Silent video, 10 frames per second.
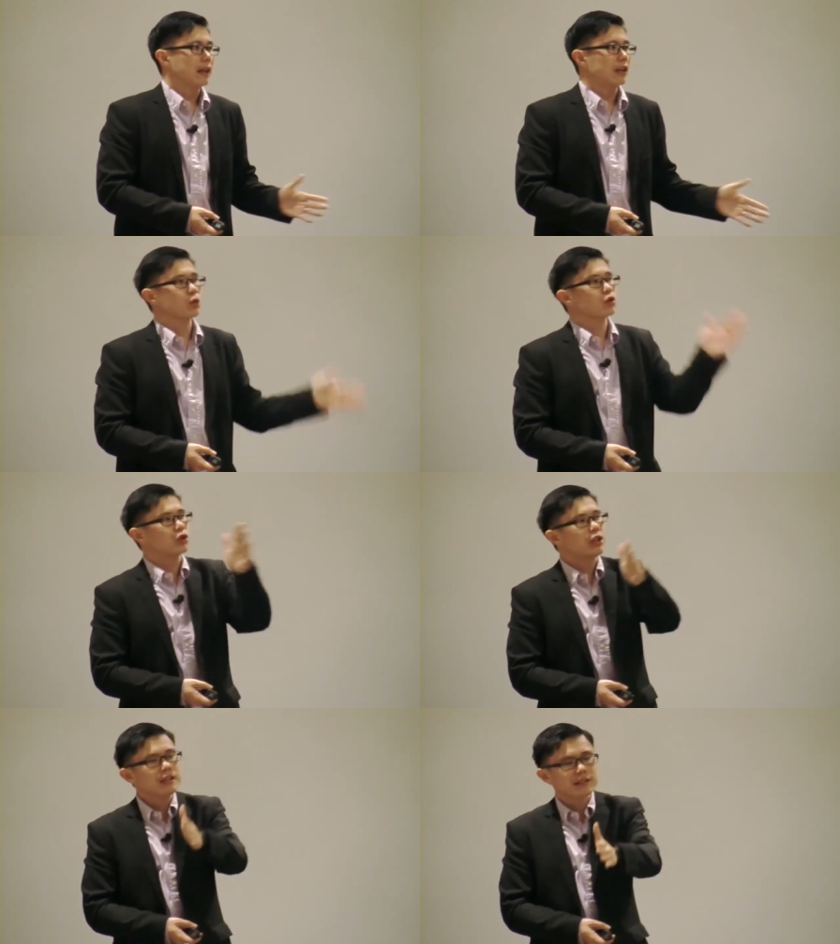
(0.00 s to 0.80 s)
And so
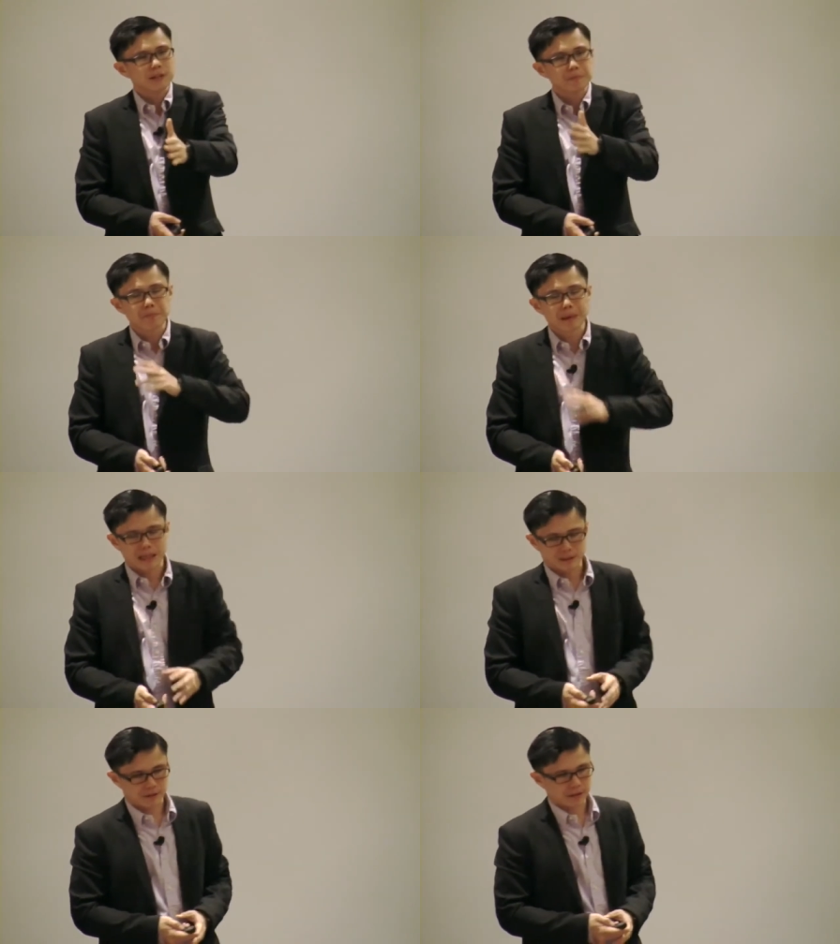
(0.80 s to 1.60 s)
Jesus
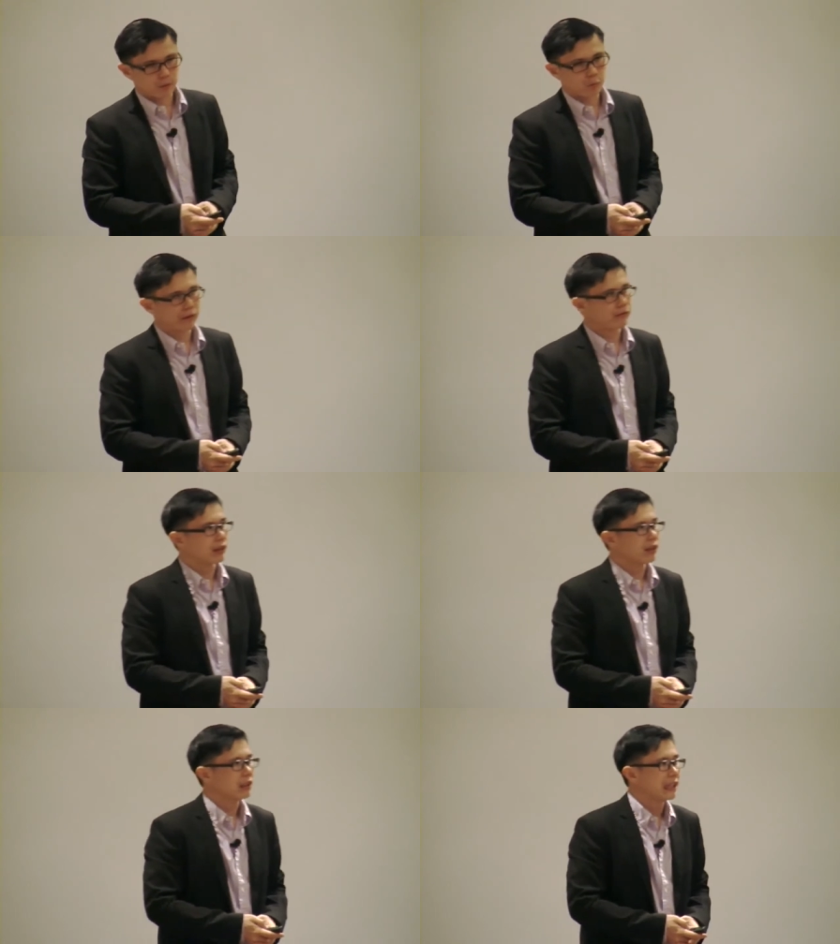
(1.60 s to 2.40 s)
met with
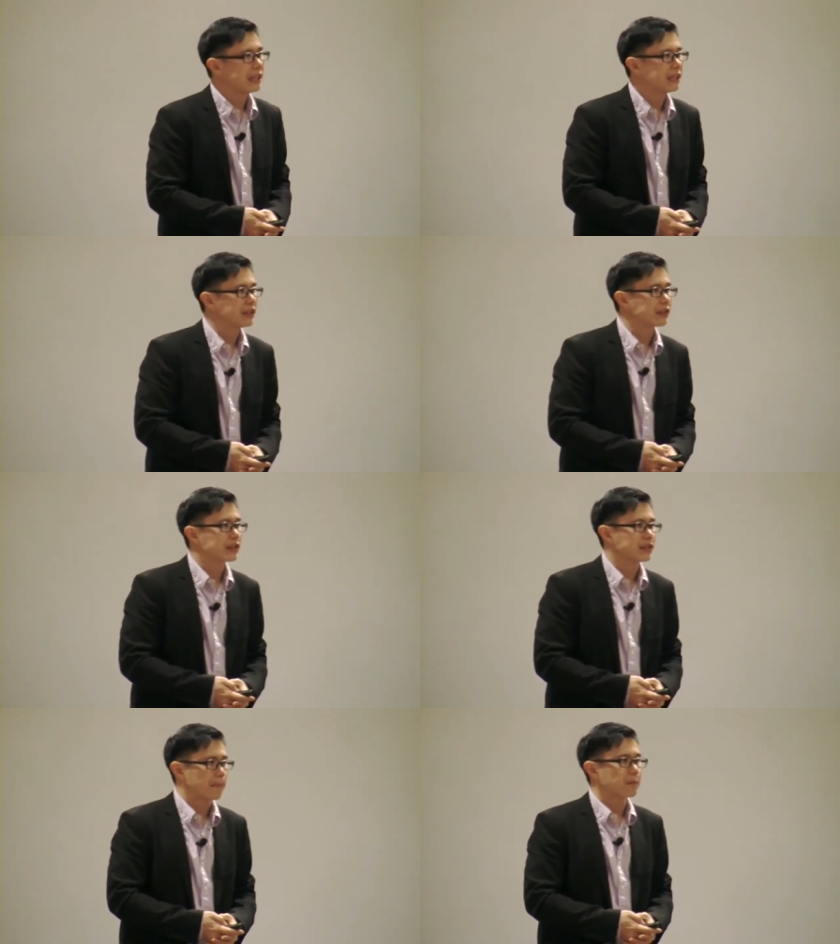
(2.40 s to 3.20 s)
the ladies
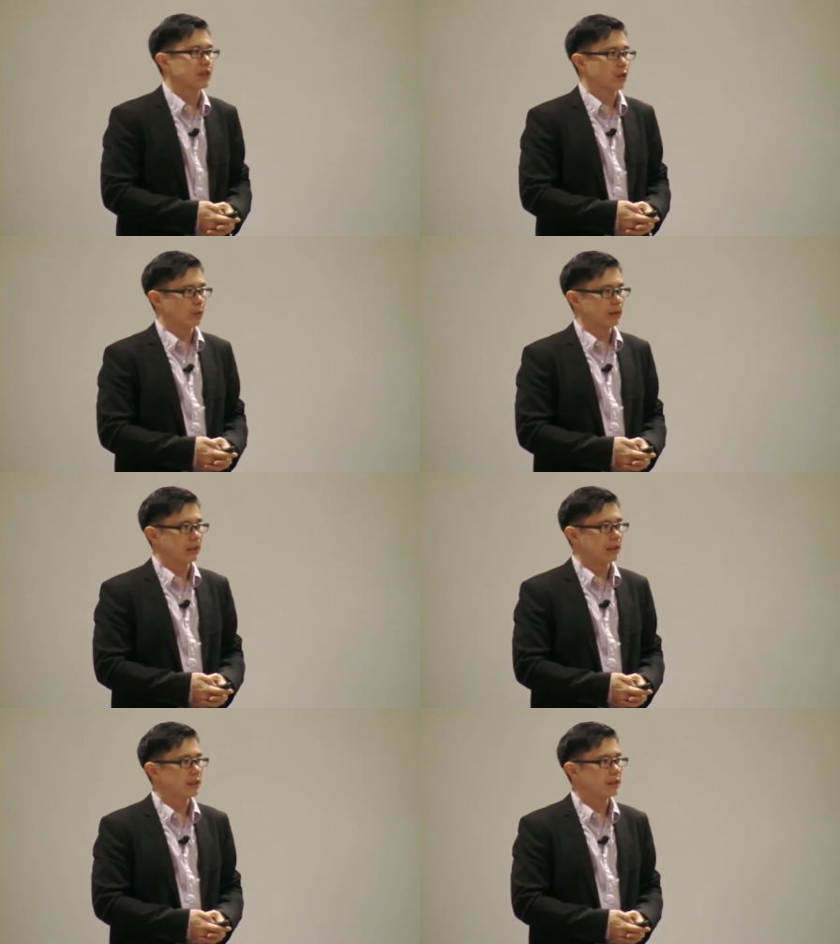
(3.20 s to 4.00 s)

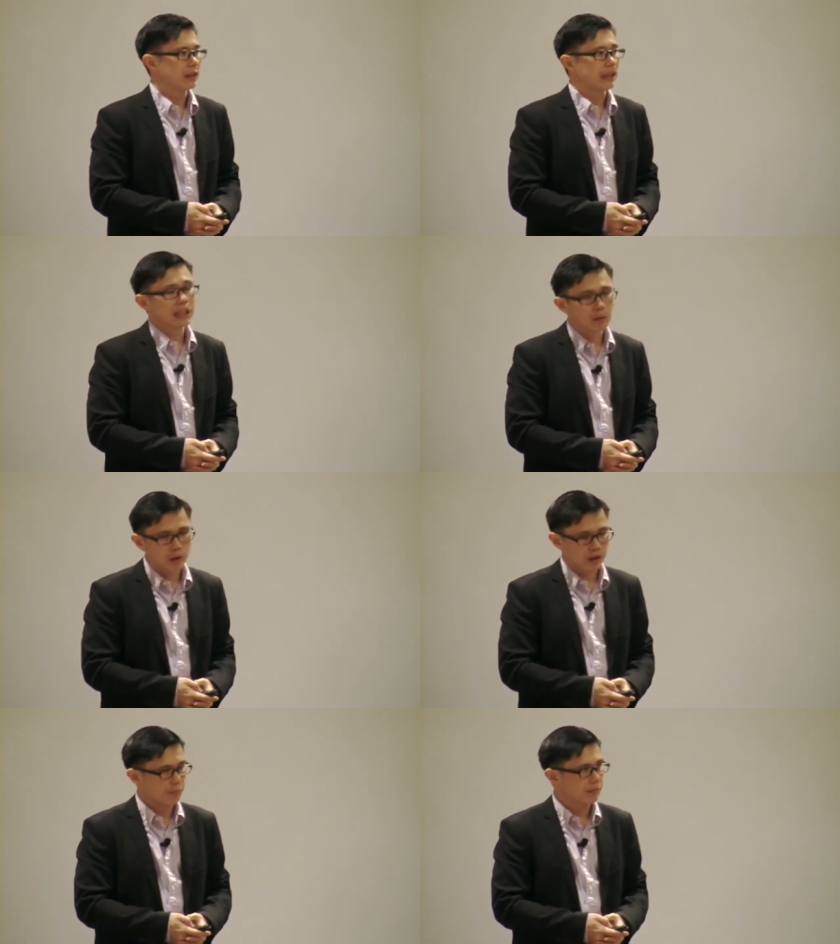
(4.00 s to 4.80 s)
subsequently, and they
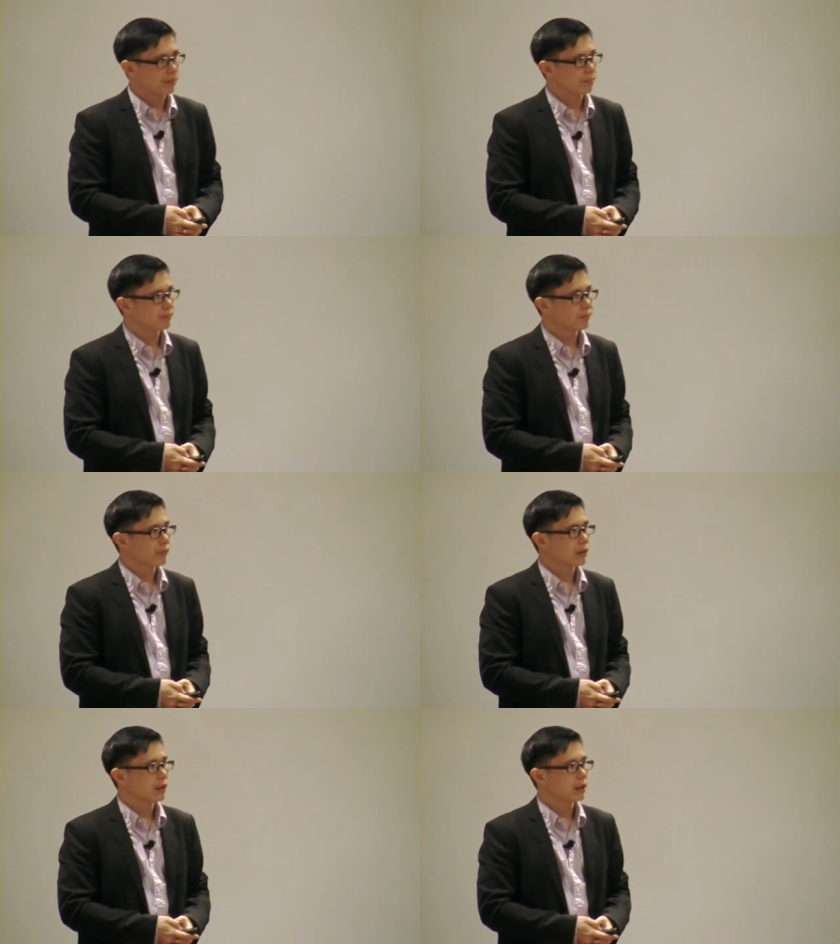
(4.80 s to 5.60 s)
worshipped him.
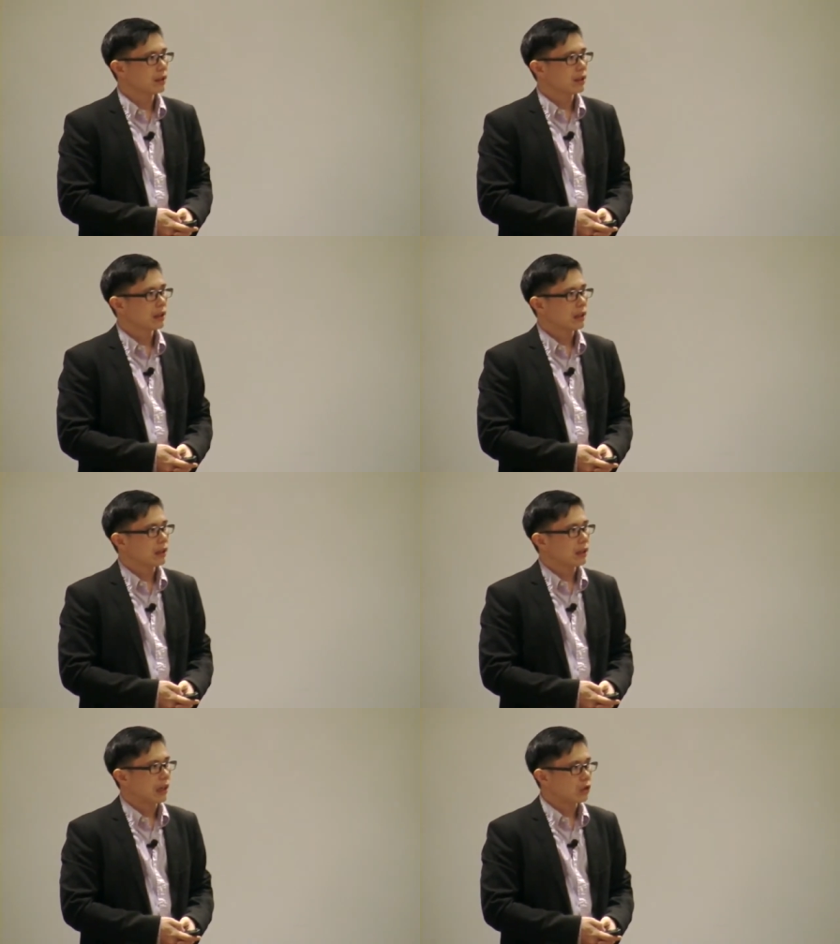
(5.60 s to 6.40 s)

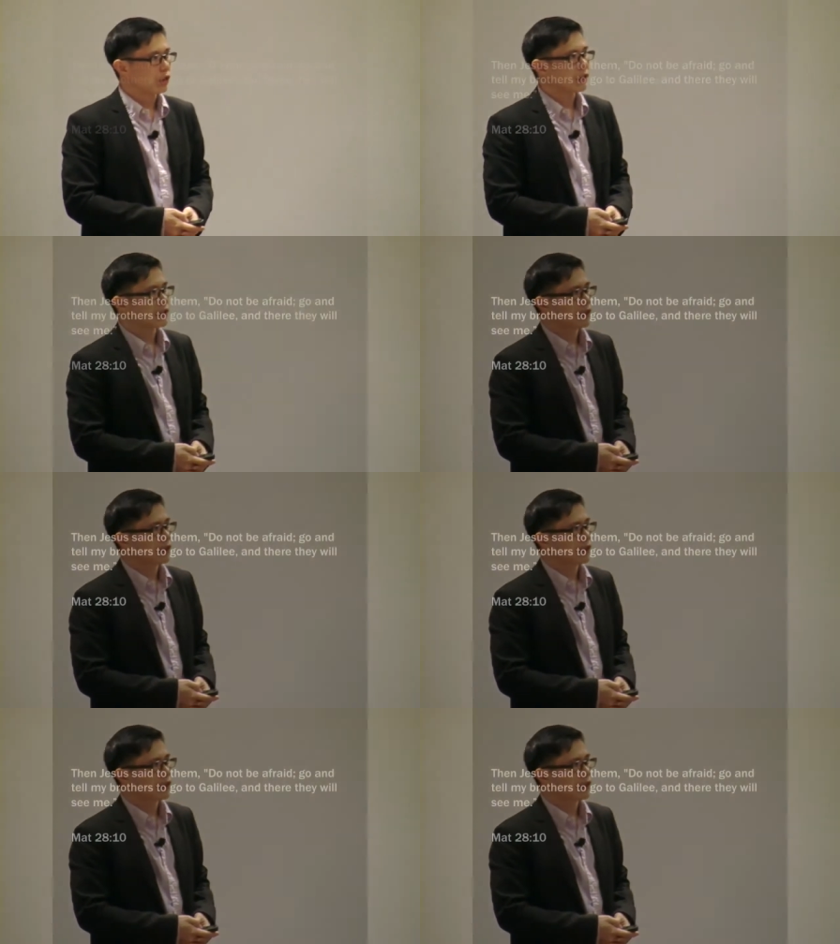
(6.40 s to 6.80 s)
And Jesus